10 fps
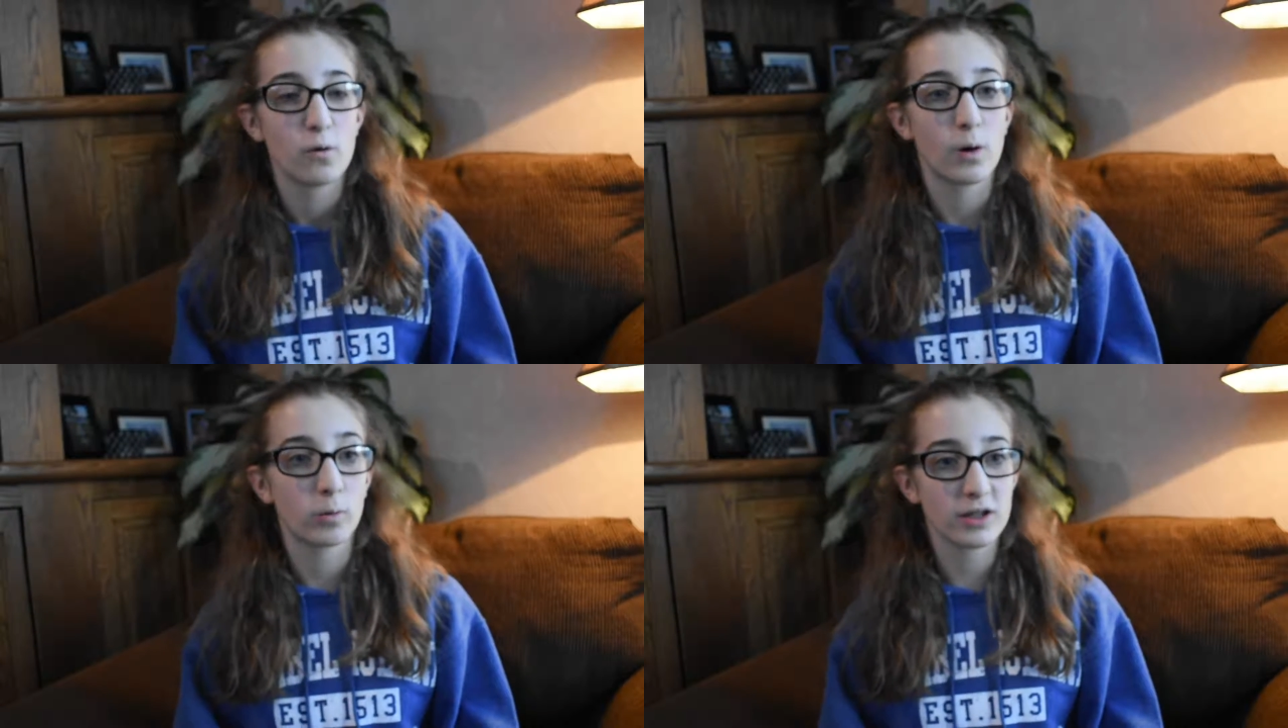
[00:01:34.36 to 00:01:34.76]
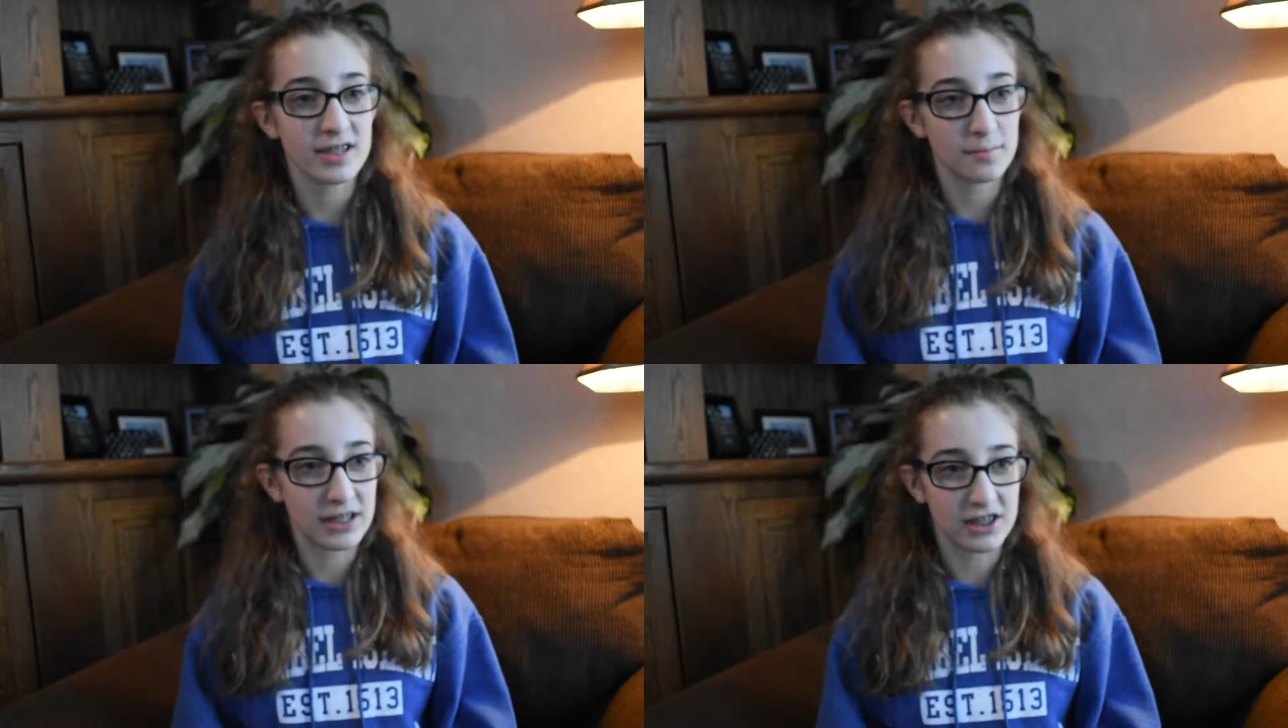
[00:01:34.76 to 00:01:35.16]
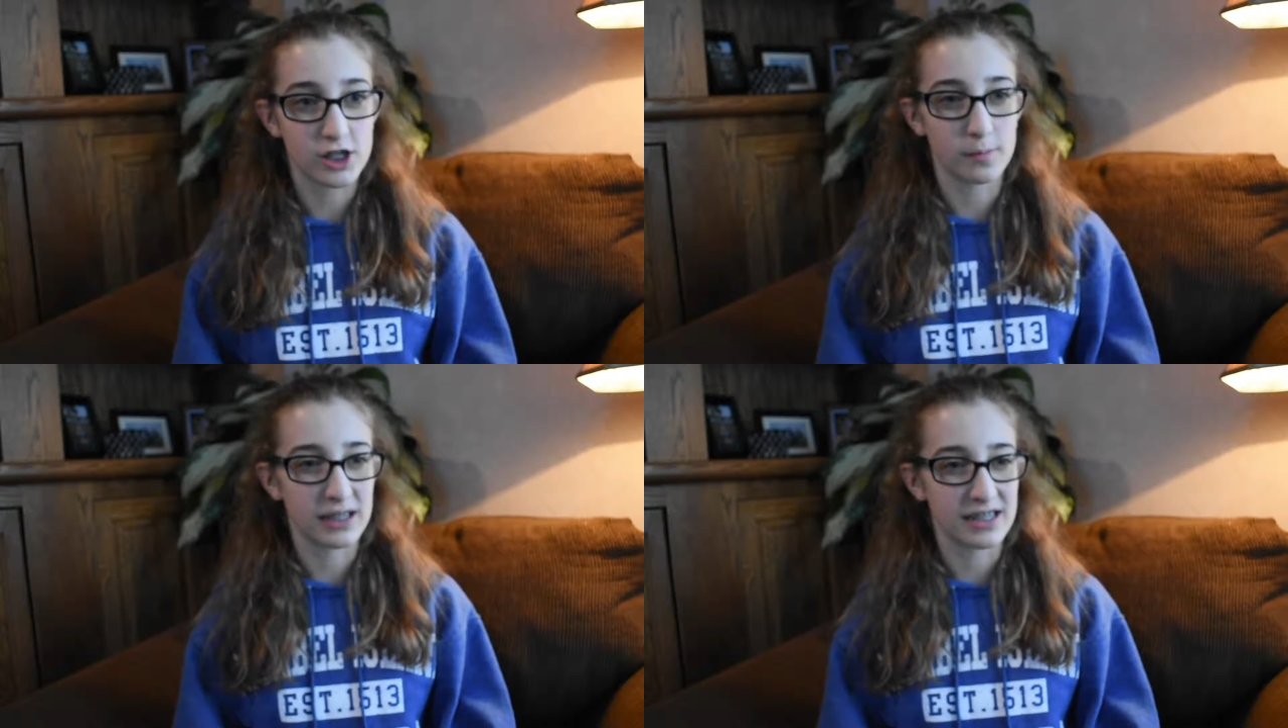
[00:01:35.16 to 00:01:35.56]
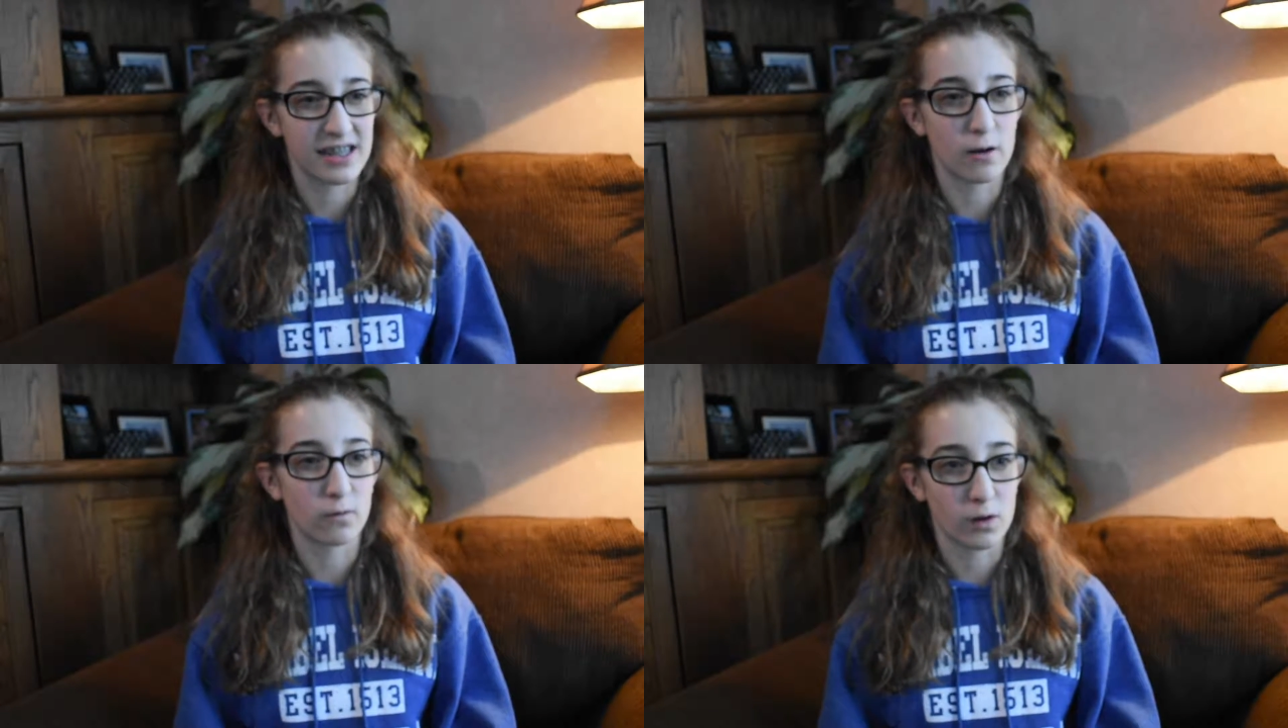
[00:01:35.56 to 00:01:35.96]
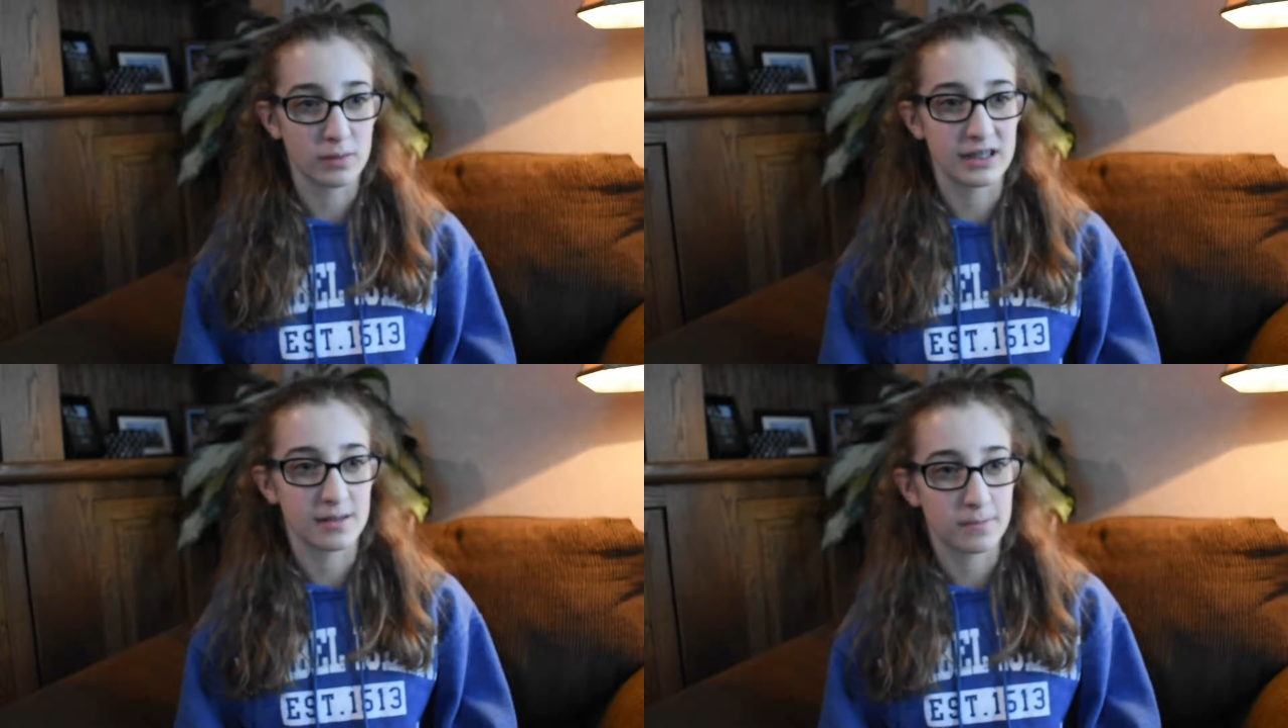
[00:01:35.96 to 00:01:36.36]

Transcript: What were some instruments that Romans